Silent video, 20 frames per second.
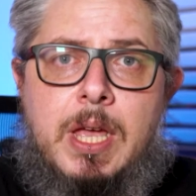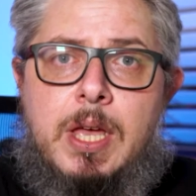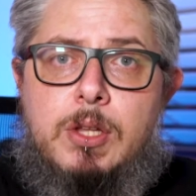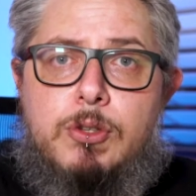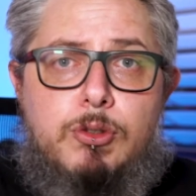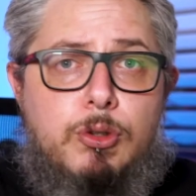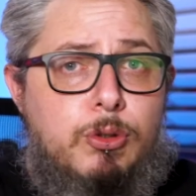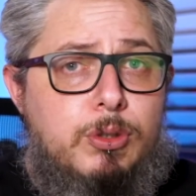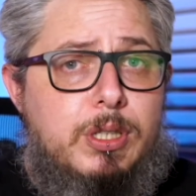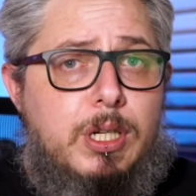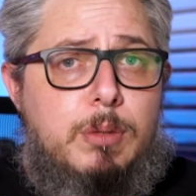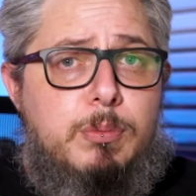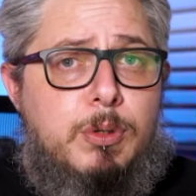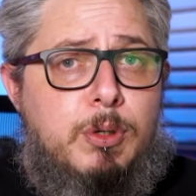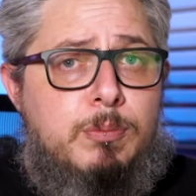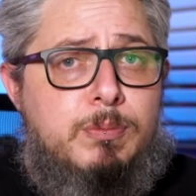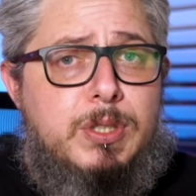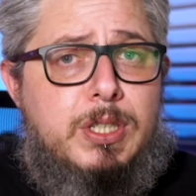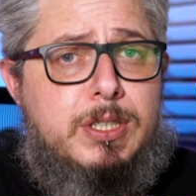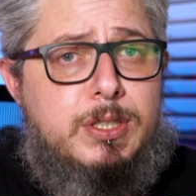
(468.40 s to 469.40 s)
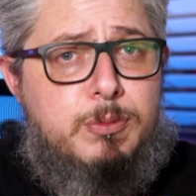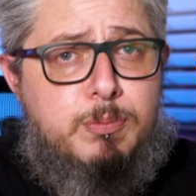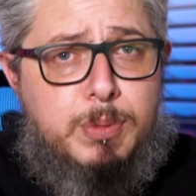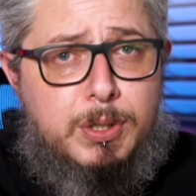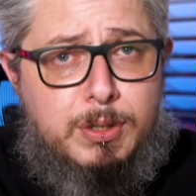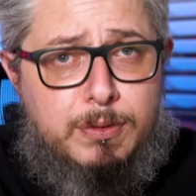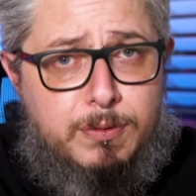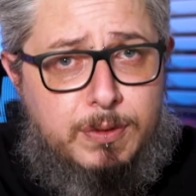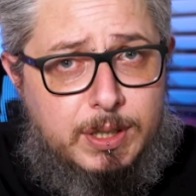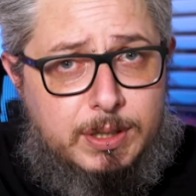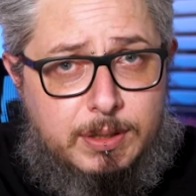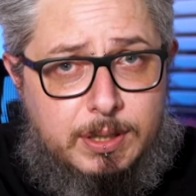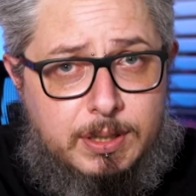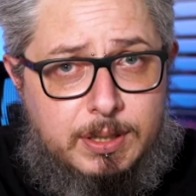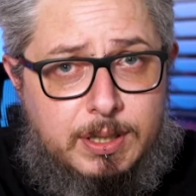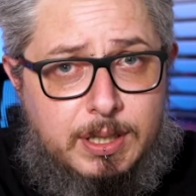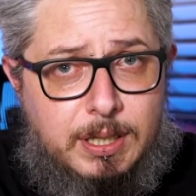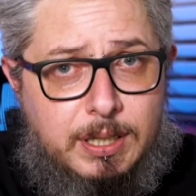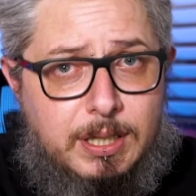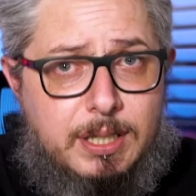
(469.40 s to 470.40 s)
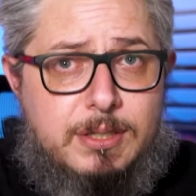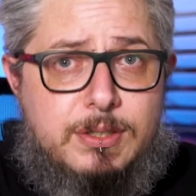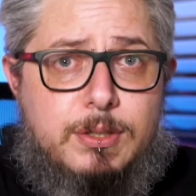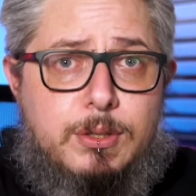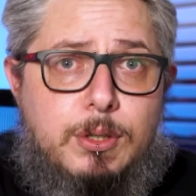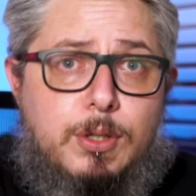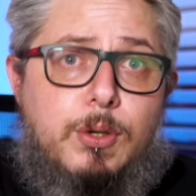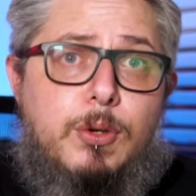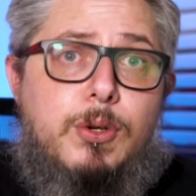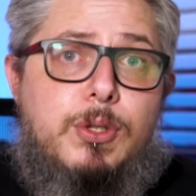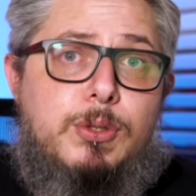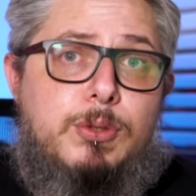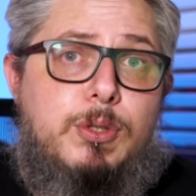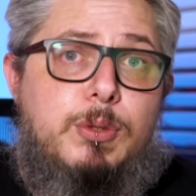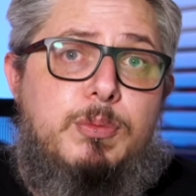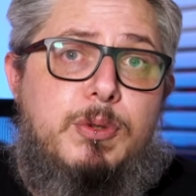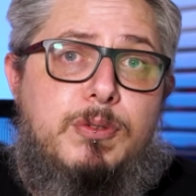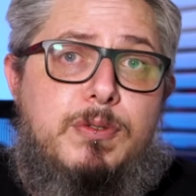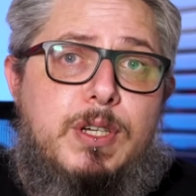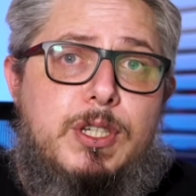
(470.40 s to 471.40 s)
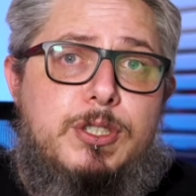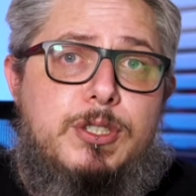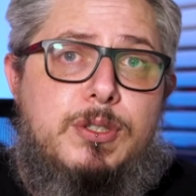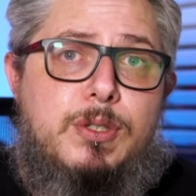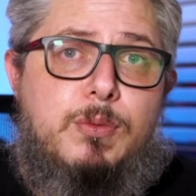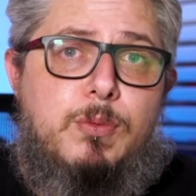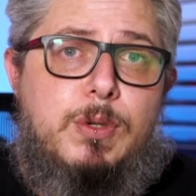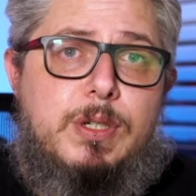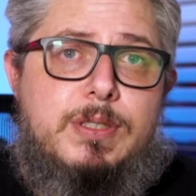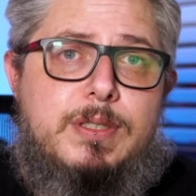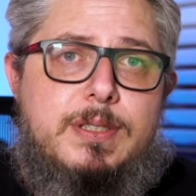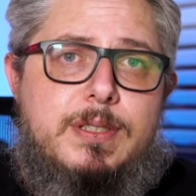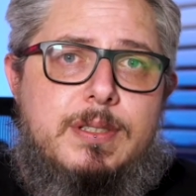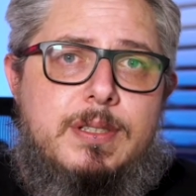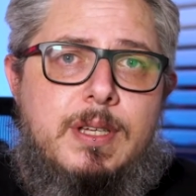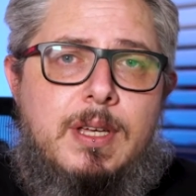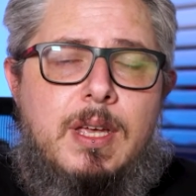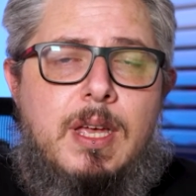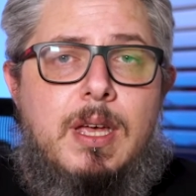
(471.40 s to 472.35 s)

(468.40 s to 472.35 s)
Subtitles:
No teleprompter is perfect unless you go into the professional ones,